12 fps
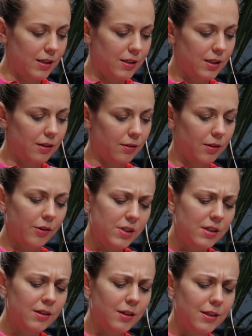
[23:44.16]

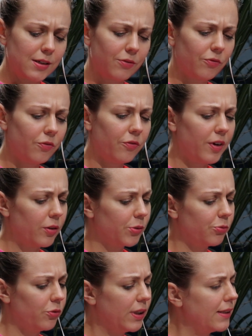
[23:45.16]
seen it very
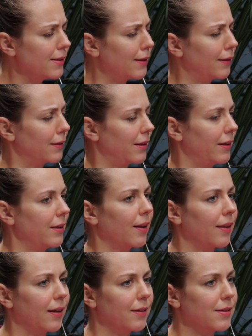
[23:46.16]
recently
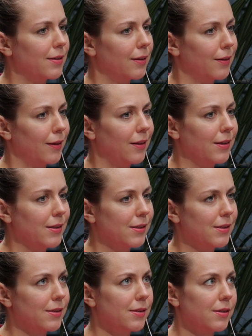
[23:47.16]
that
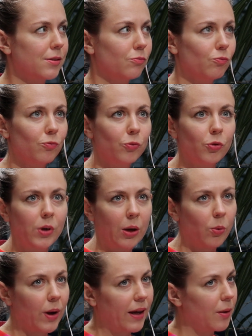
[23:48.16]
this
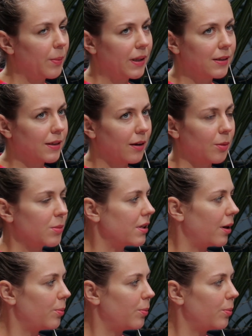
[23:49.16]
requirement comes up.